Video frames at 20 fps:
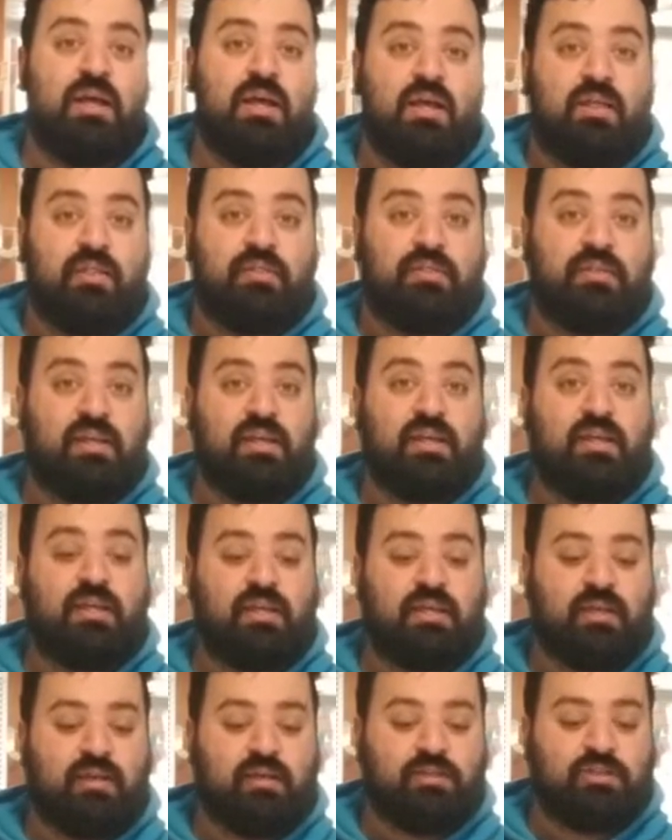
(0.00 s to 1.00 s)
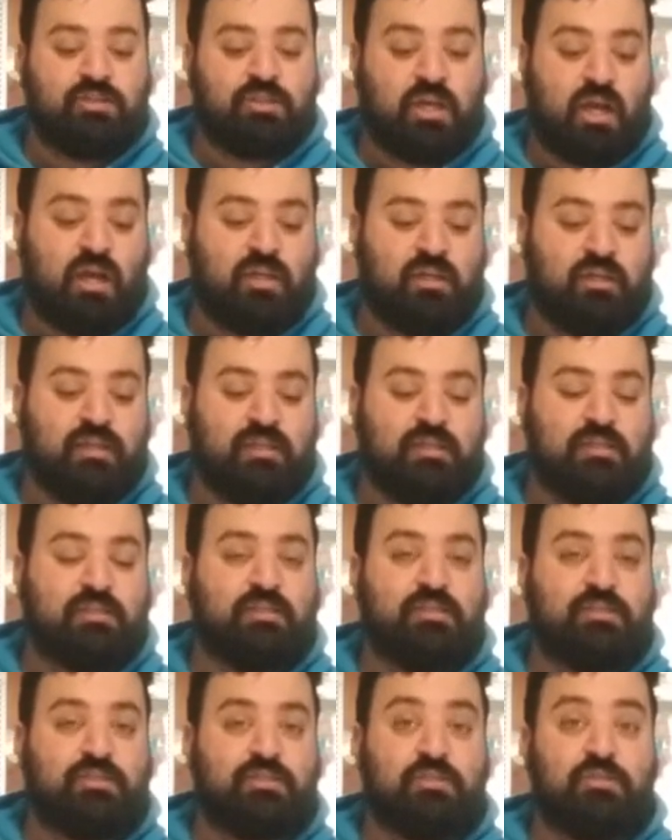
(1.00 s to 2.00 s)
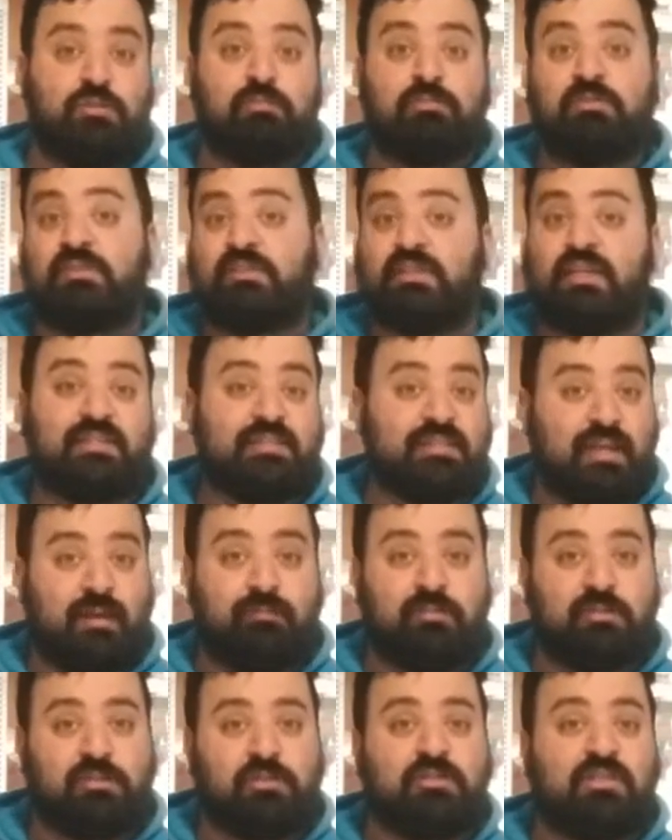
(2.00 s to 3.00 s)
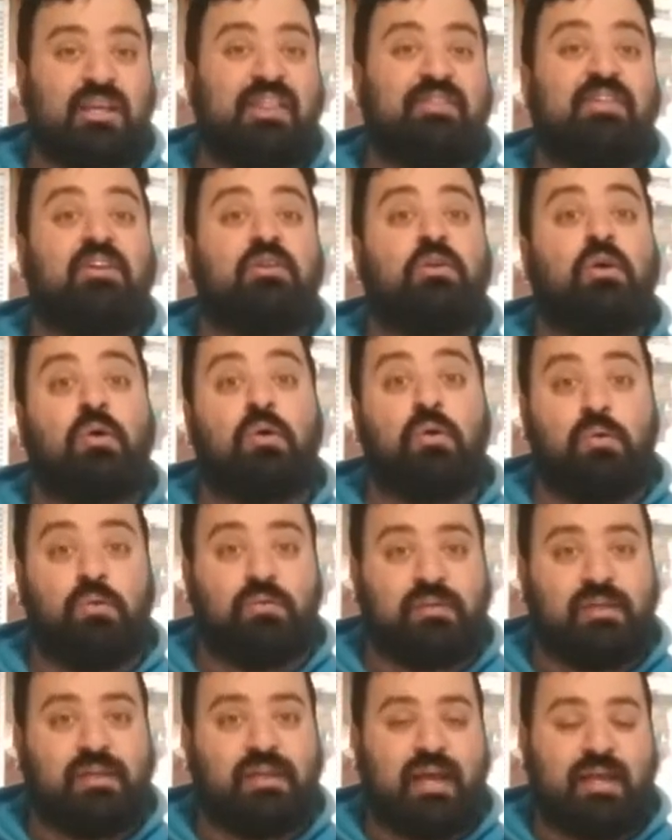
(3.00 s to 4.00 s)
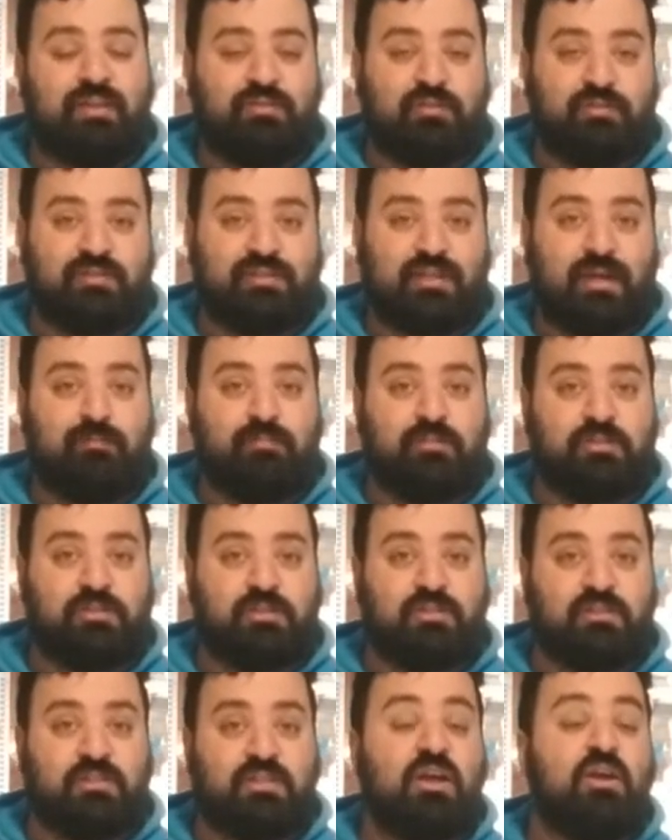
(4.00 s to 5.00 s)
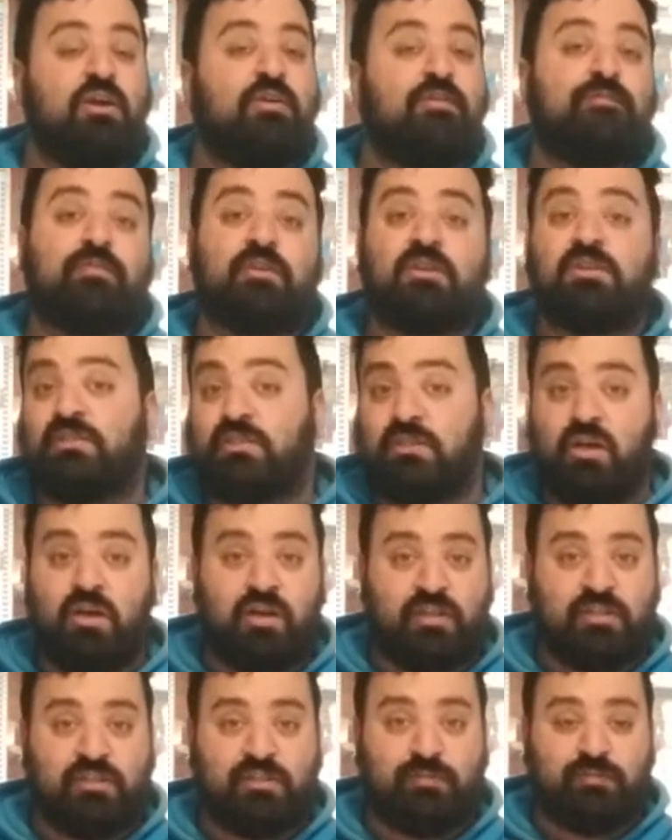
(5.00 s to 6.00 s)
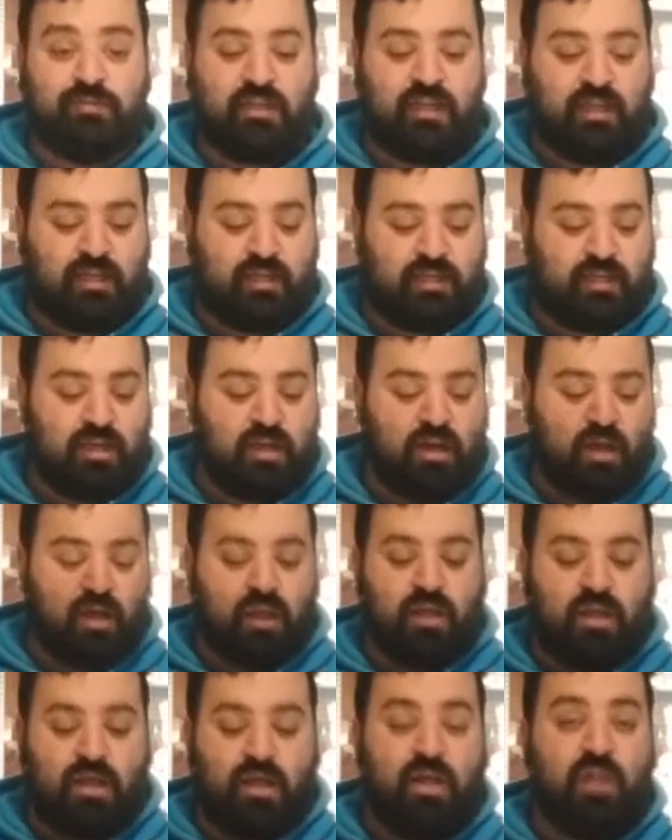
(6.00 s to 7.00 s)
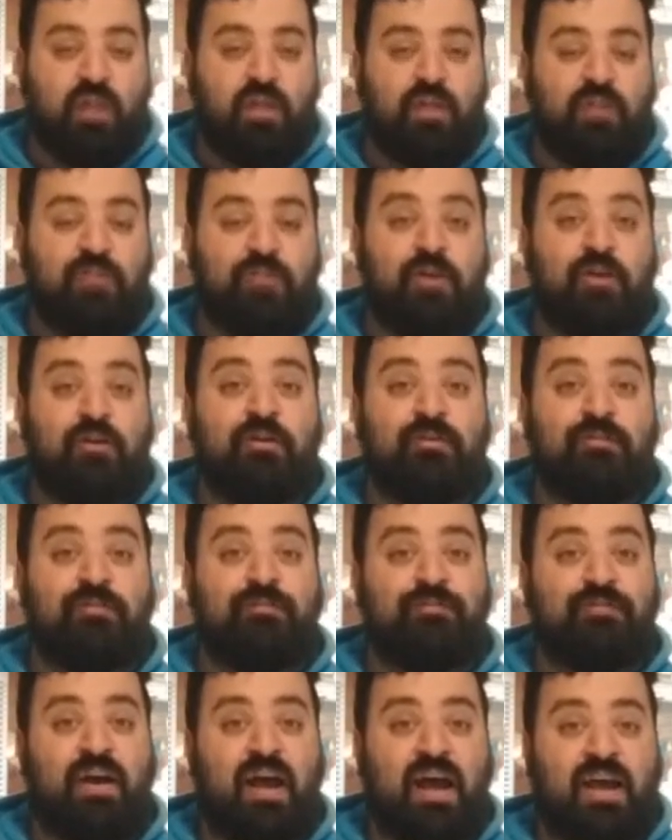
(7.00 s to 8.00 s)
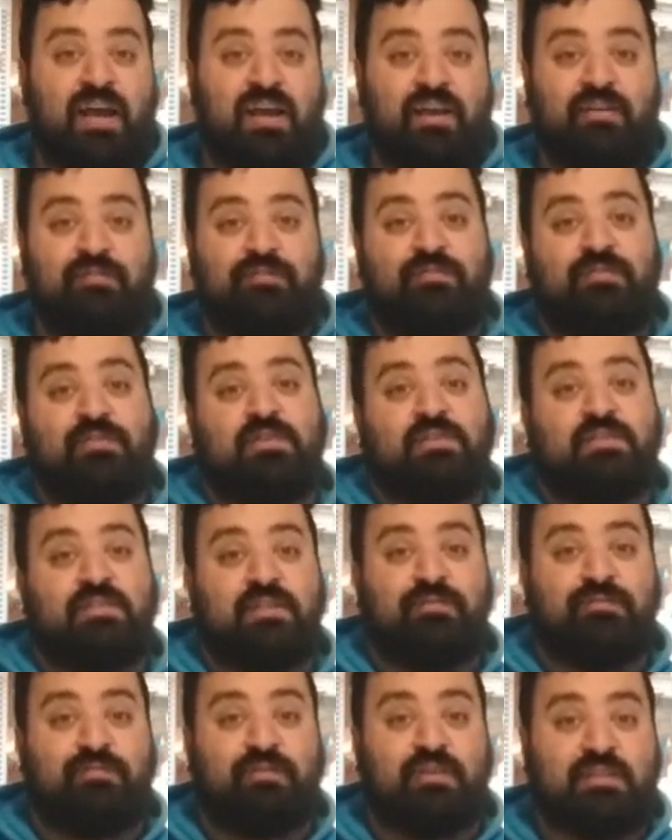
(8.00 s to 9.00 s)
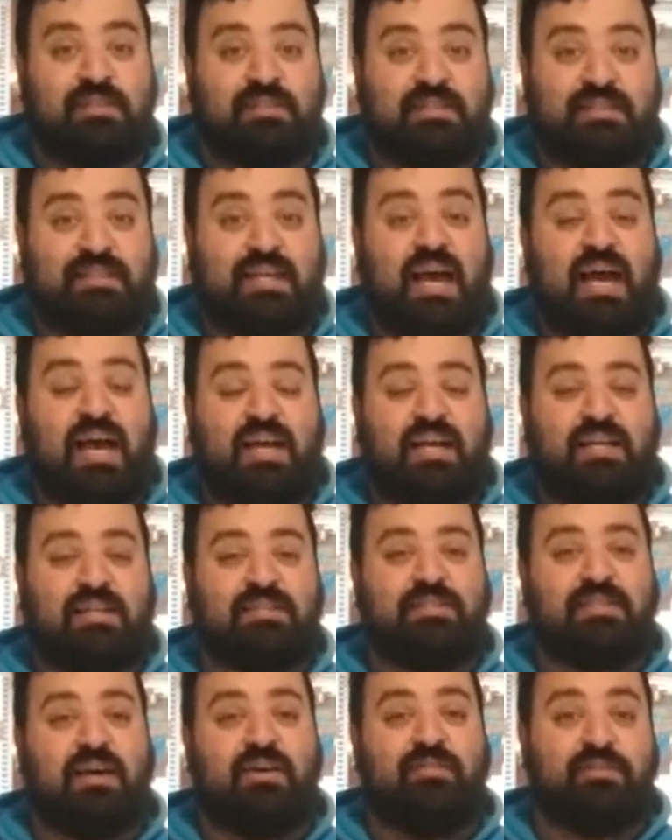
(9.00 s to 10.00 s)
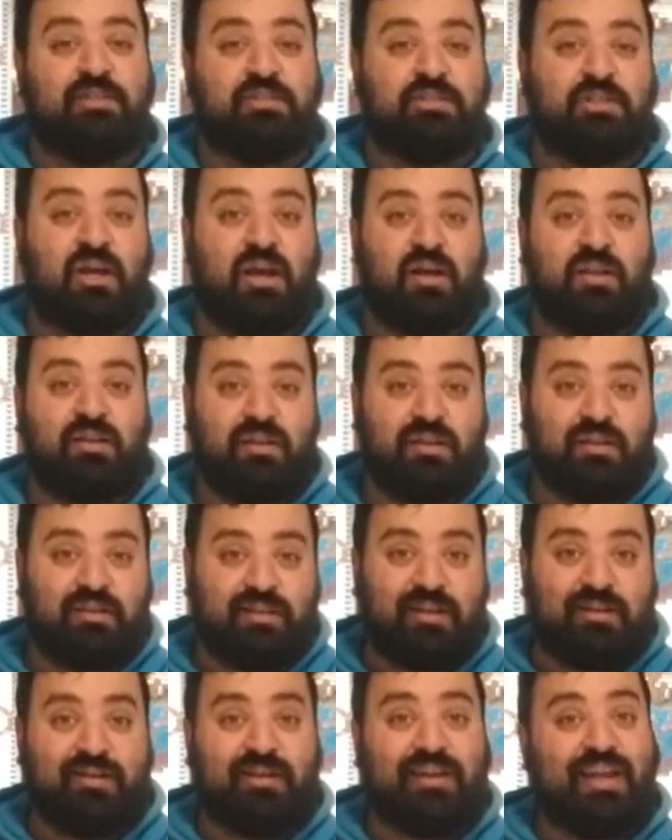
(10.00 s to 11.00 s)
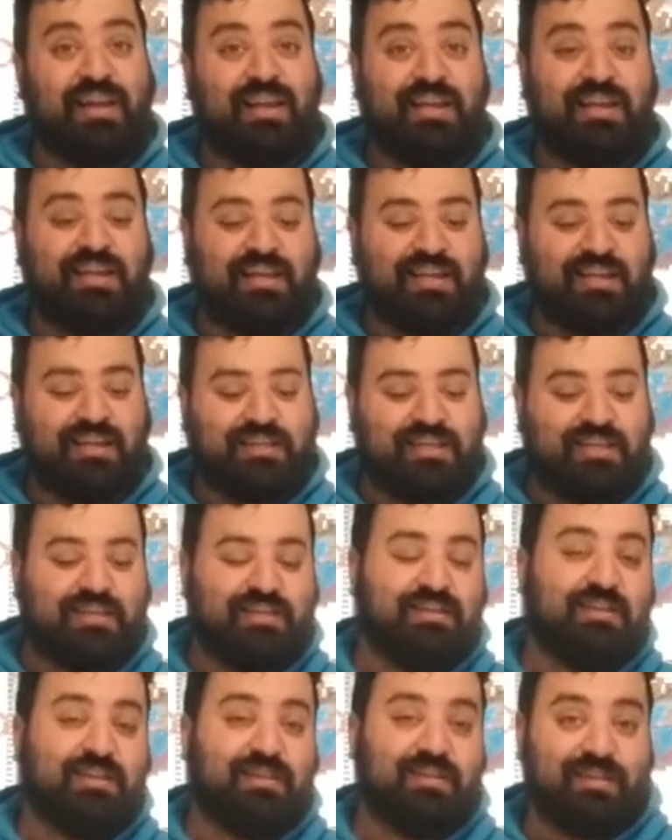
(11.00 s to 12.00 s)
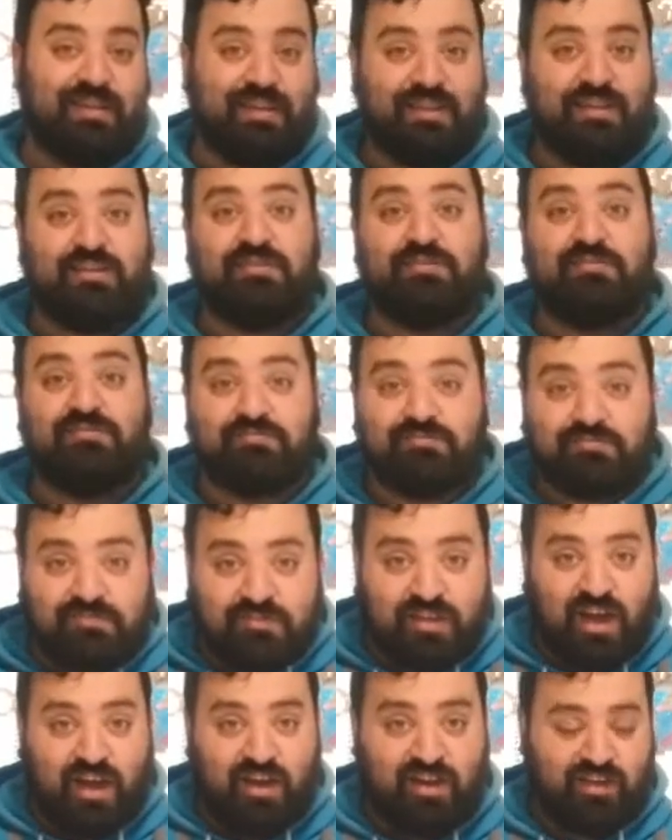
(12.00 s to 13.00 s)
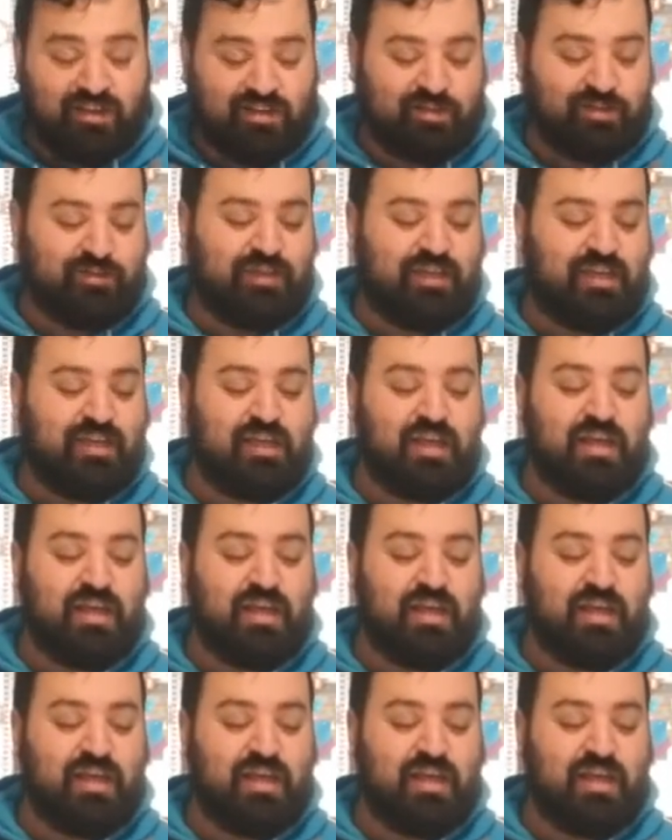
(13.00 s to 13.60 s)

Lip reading: the chocolate to precise temperatures and then hold it at those temperatures for as long as you need. There are 5 different sides of the chocolate that are getting heated, the lid not included.